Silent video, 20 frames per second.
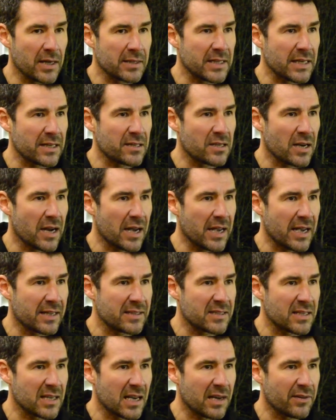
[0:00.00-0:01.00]
Deeks and I
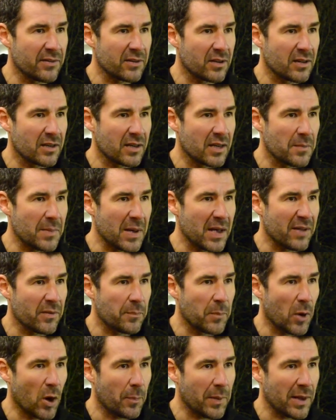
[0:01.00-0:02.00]
had to have a bit of
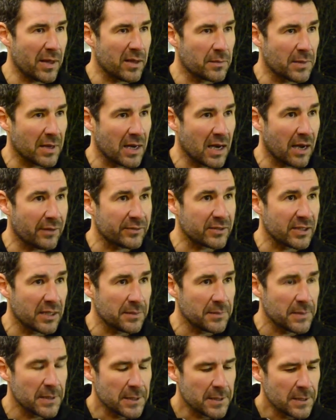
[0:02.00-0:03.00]
a pop at them at
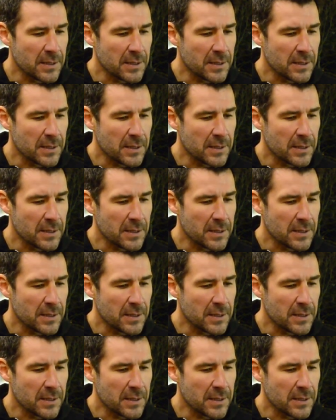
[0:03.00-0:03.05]
half-time.